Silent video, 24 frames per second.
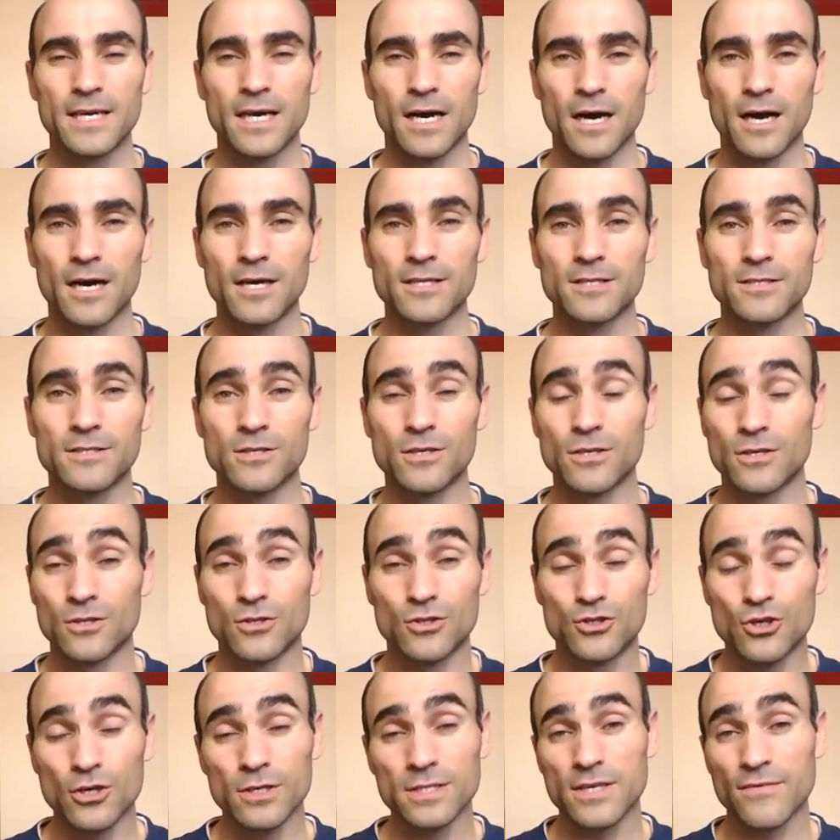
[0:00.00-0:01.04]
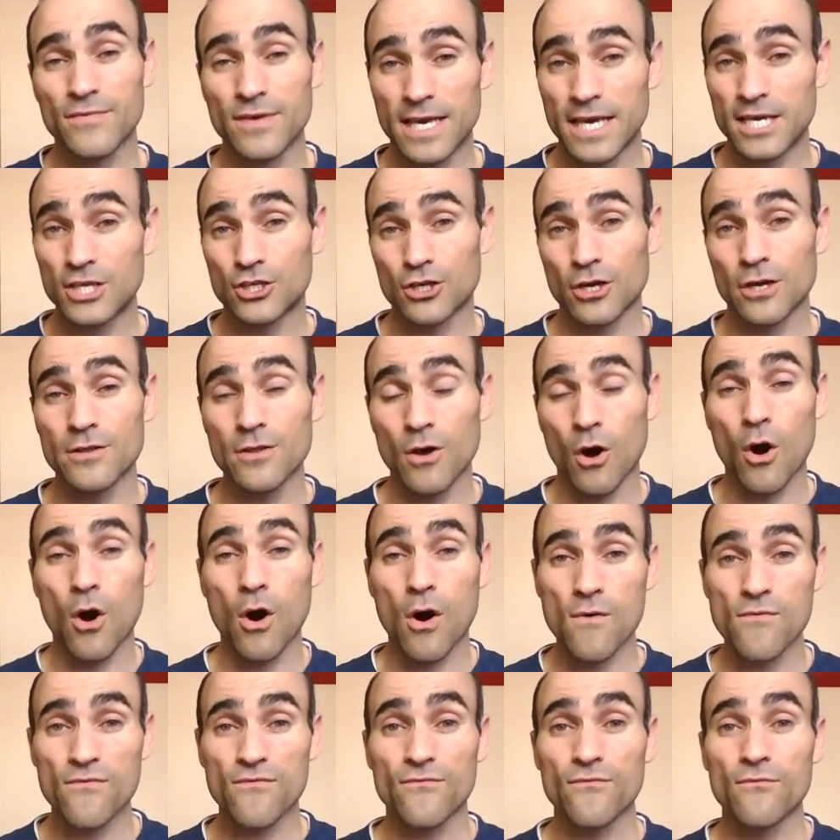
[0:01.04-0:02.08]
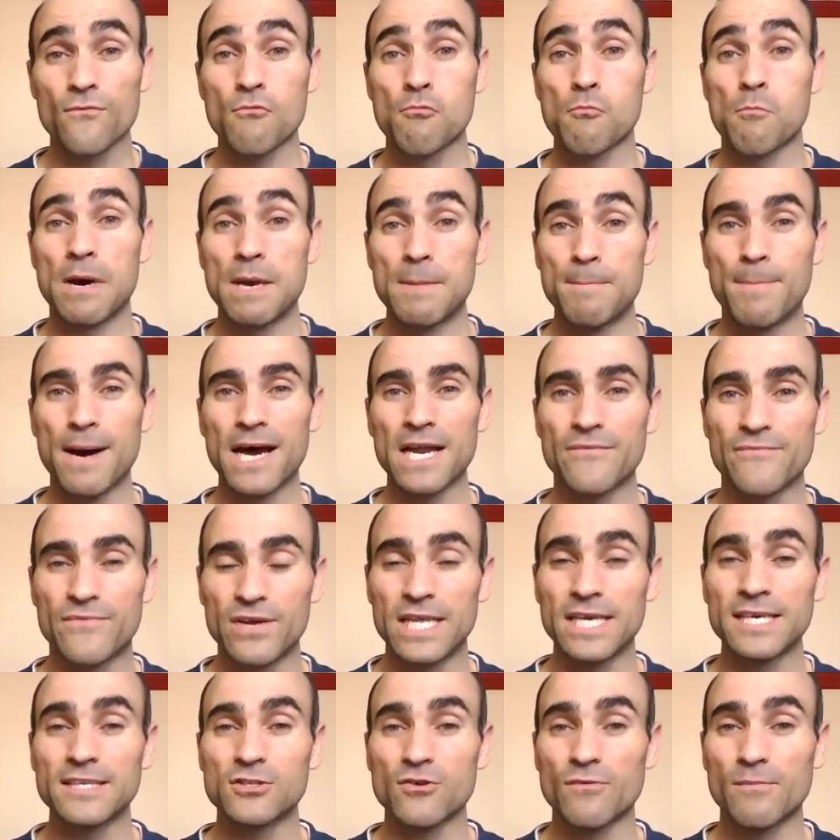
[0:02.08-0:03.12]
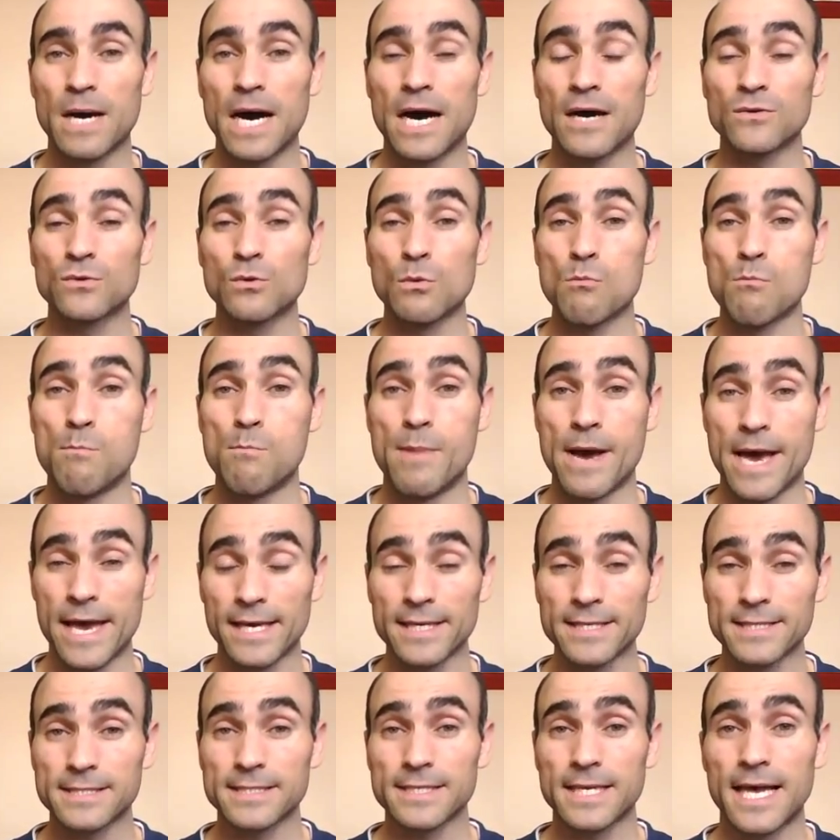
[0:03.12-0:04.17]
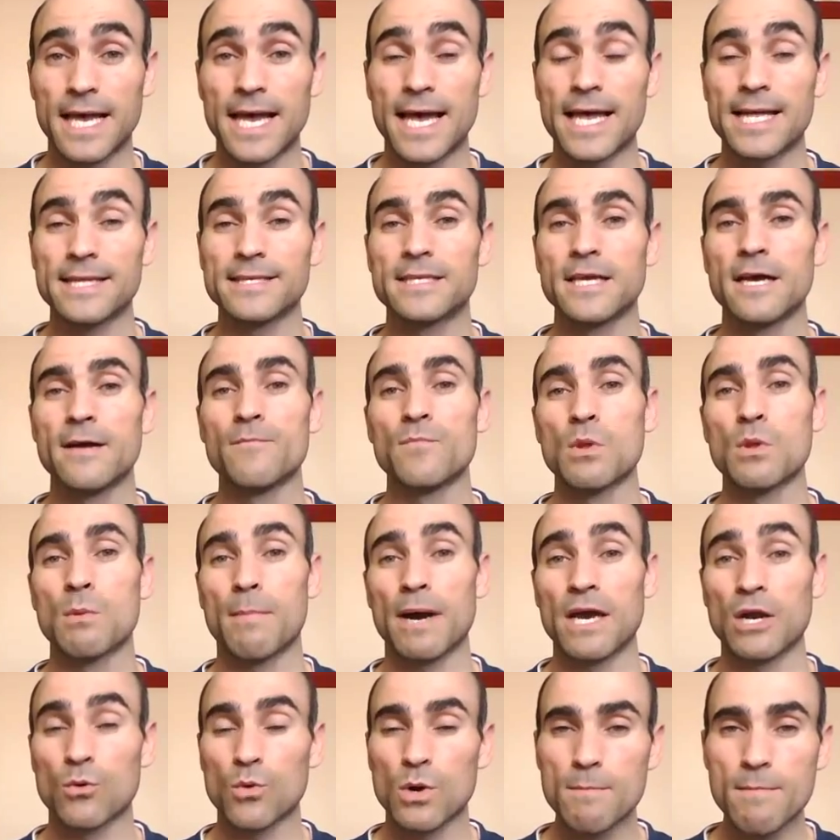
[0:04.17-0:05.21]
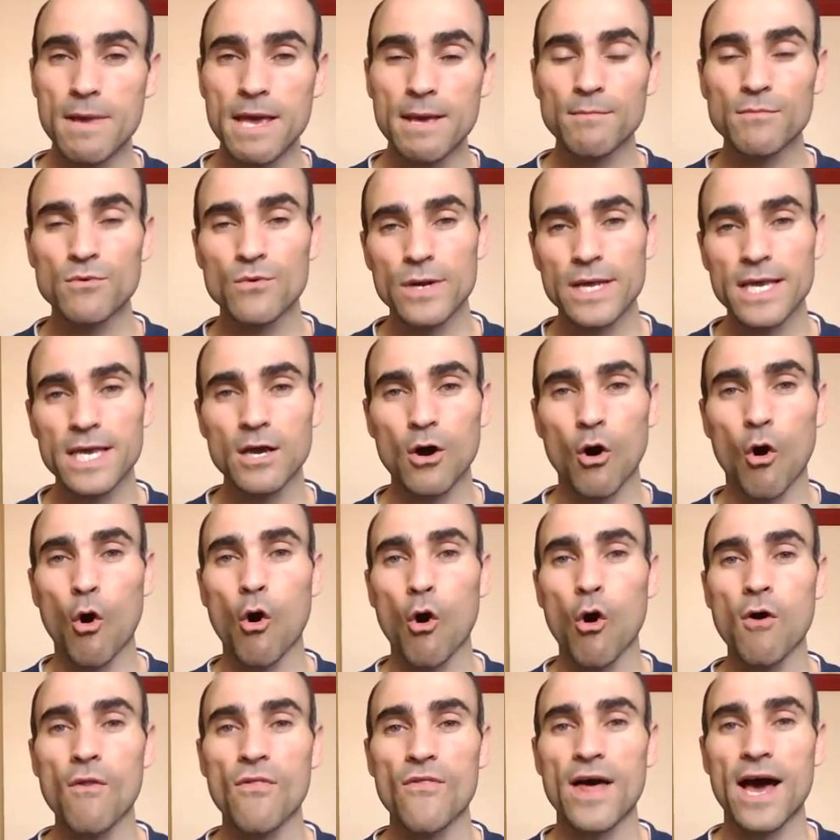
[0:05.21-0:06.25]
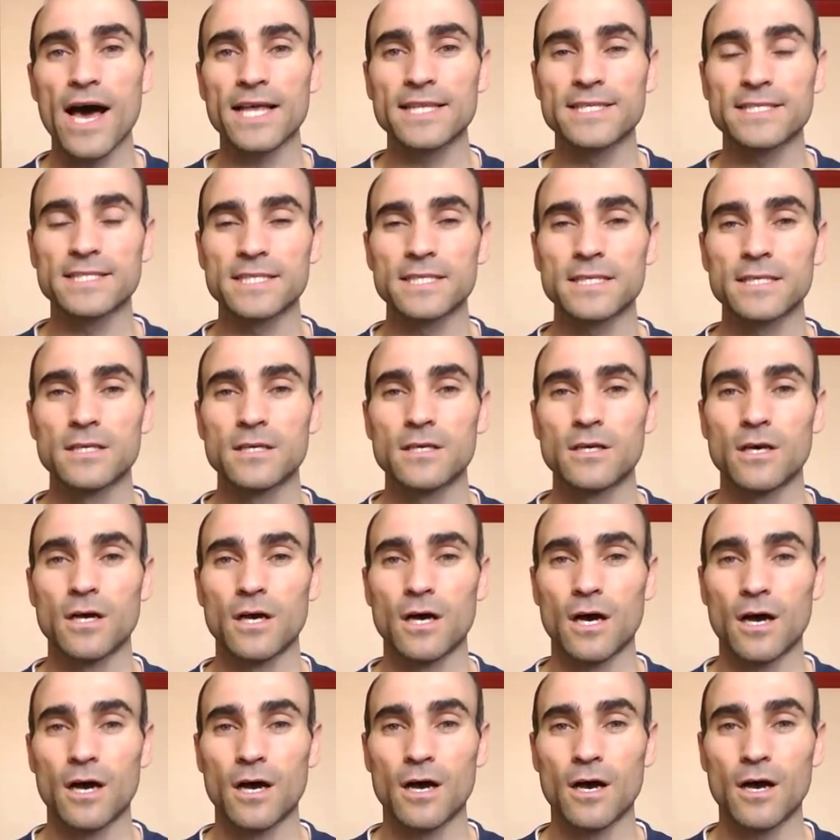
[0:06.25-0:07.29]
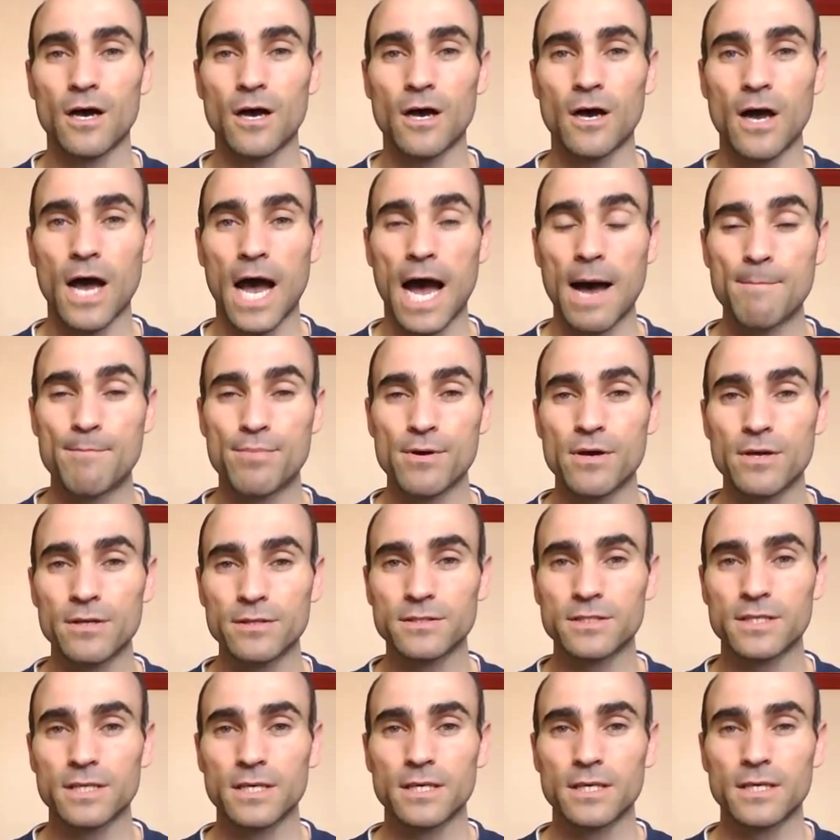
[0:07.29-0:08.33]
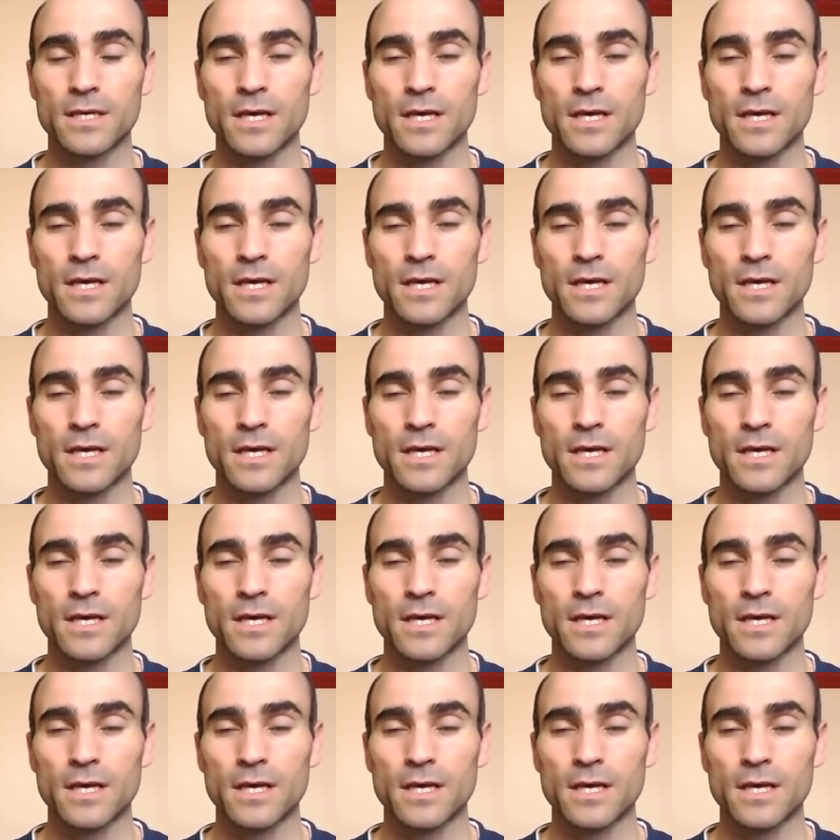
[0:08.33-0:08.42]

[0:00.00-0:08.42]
a justification of my bad feelings about banks, and by remembering all that happened,